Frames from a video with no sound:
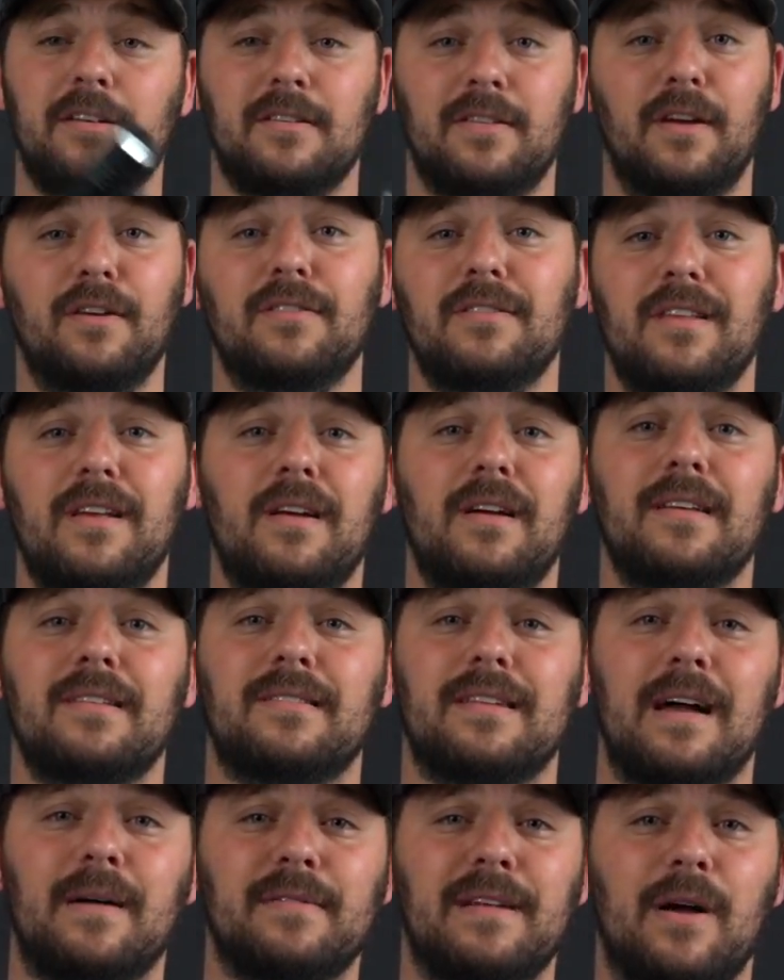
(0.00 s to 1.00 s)
There's literally
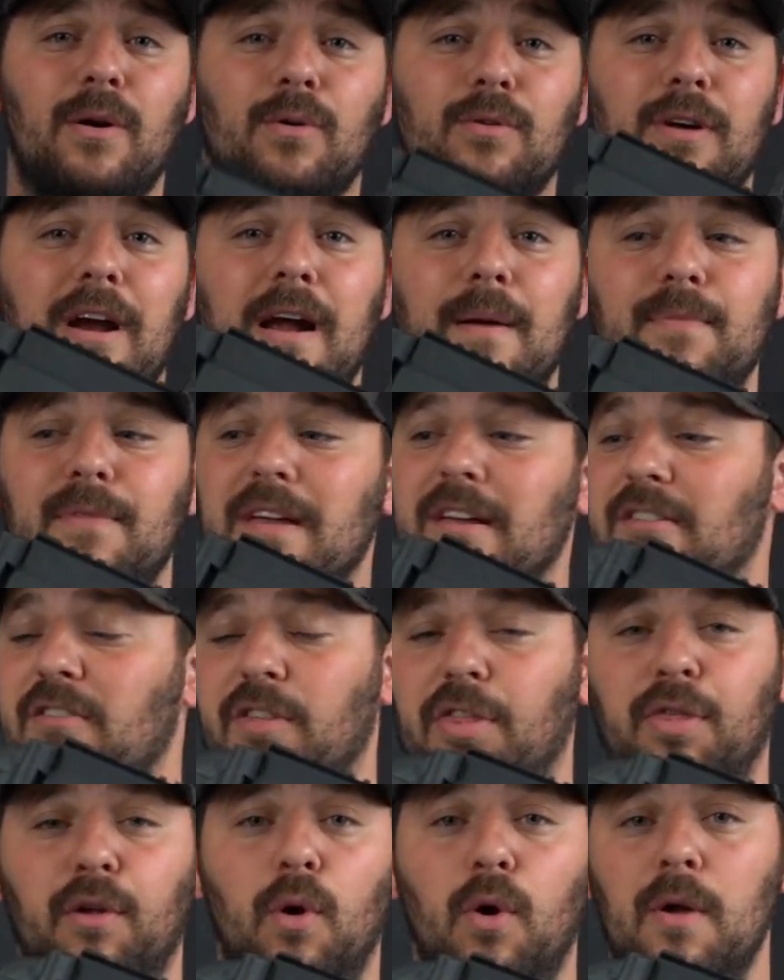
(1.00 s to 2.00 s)
times I'll grab
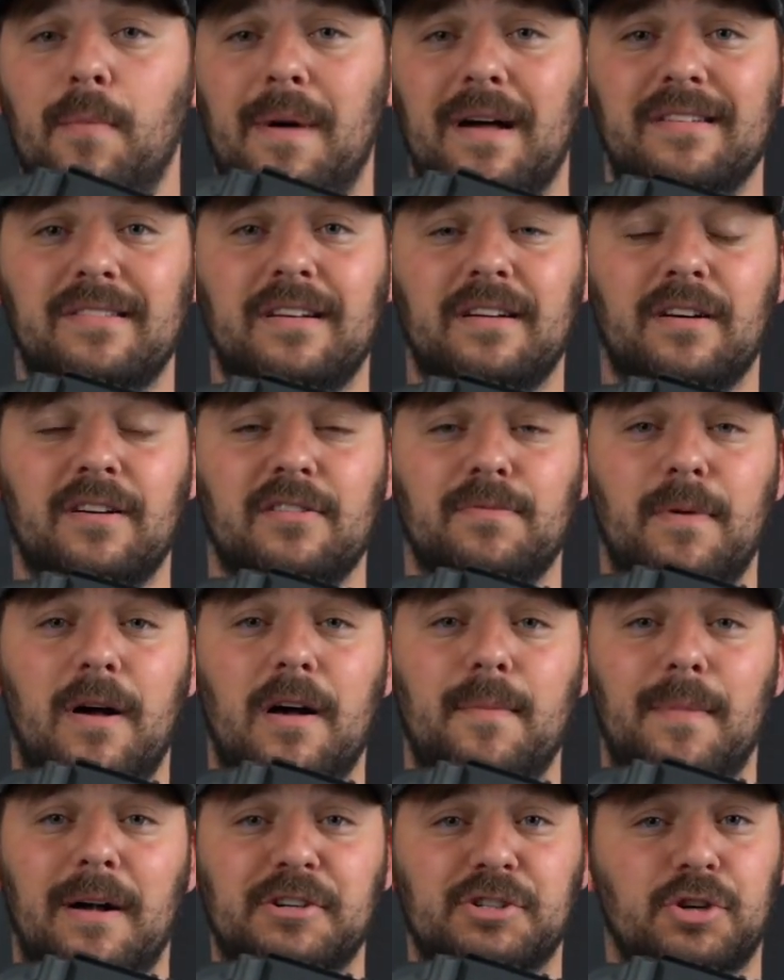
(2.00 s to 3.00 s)
this, throw it in my secret
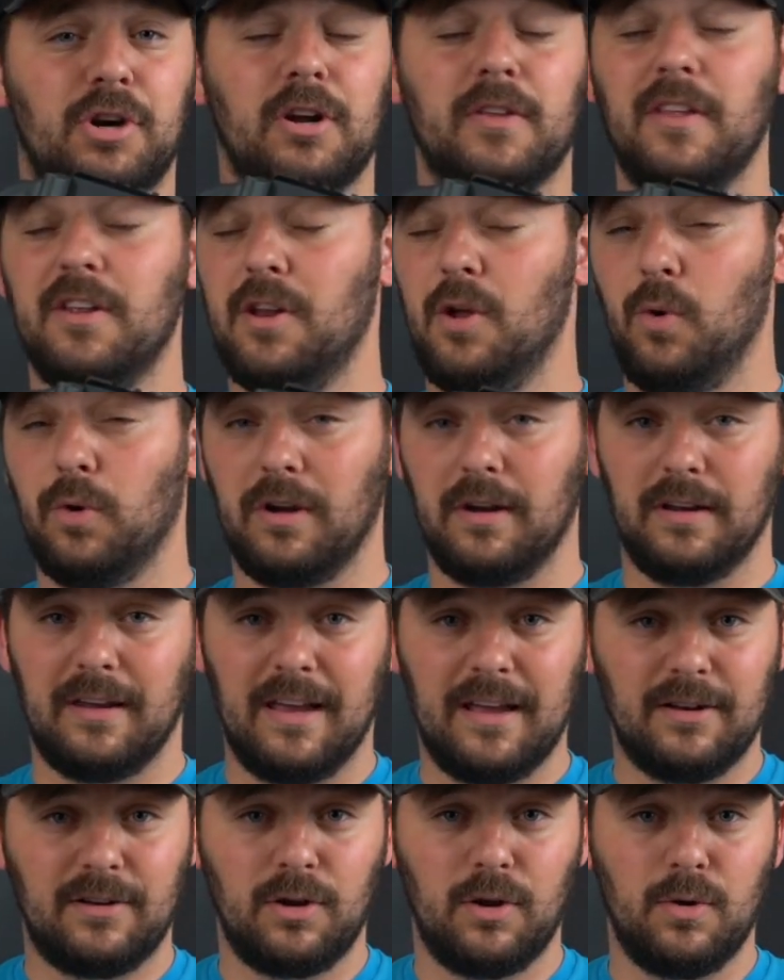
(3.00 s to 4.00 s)
spot in my truck that no one can
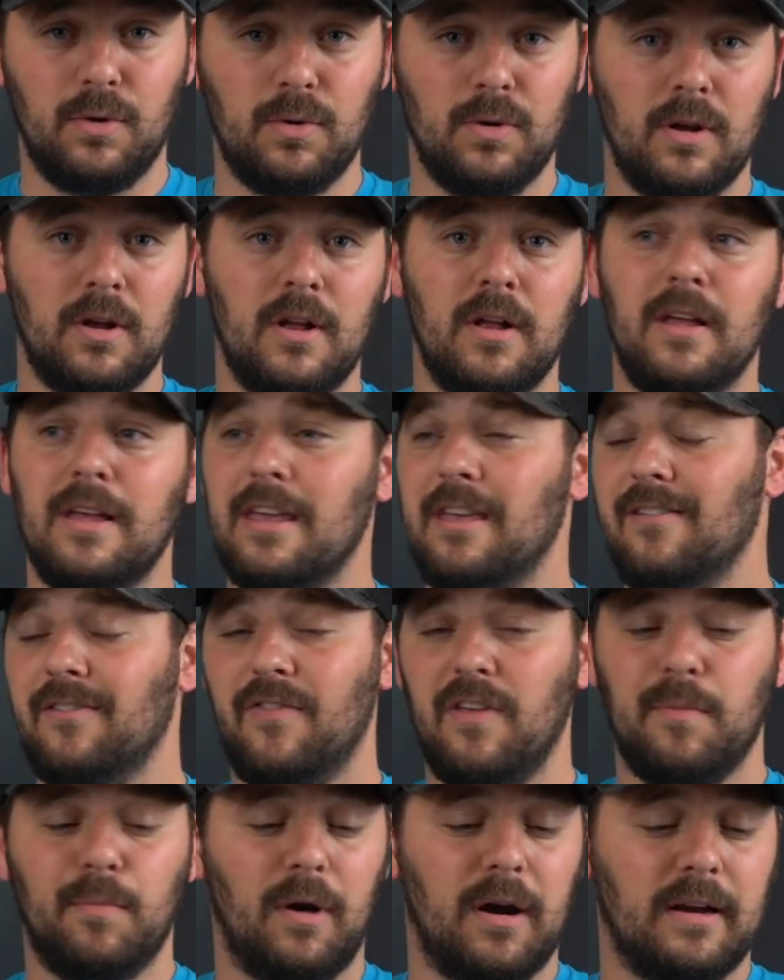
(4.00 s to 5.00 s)
get to, even if
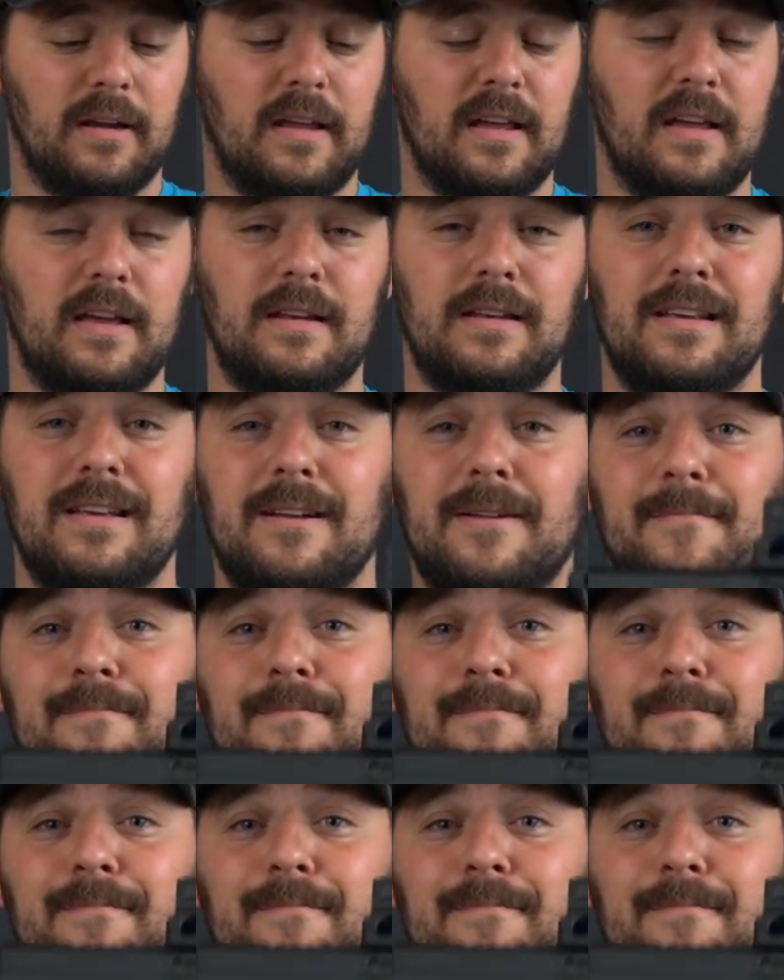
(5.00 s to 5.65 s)
they break in,